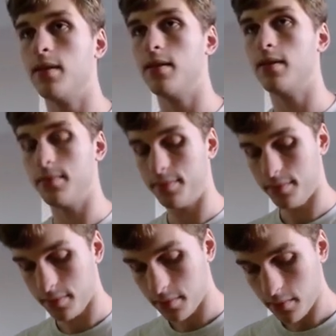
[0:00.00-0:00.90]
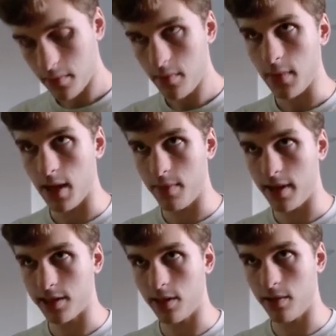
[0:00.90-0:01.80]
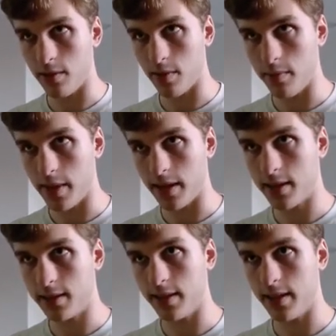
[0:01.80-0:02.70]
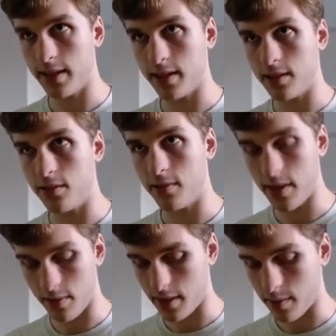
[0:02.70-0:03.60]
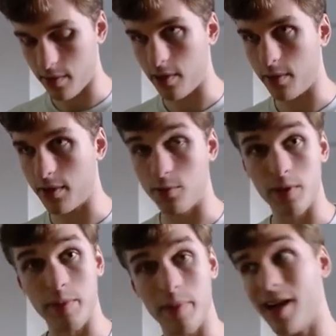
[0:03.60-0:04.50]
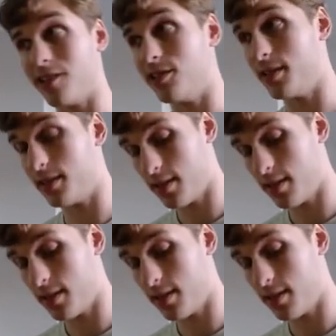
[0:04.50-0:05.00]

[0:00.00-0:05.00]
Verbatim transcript: Um, I'm going to actually go ahead and run make clean to get rid of that program because we're going to be patching it,